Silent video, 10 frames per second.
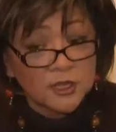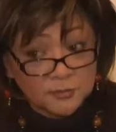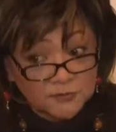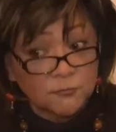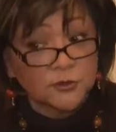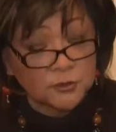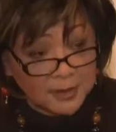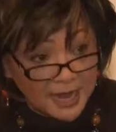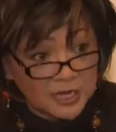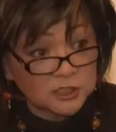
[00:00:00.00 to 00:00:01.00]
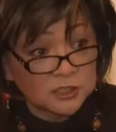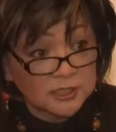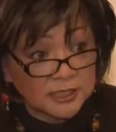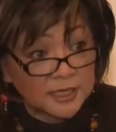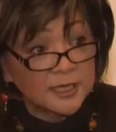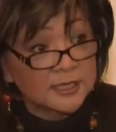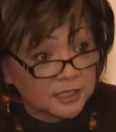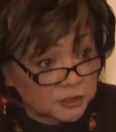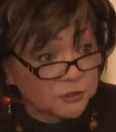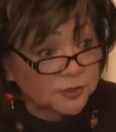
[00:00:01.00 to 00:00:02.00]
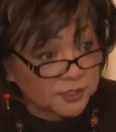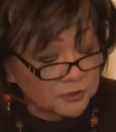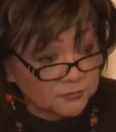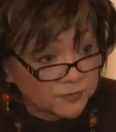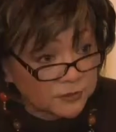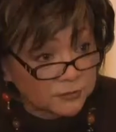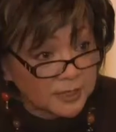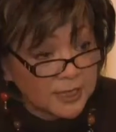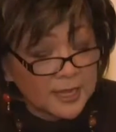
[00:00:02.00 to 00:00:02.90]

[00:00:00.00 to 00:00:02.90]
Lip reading: before you actually get your interview.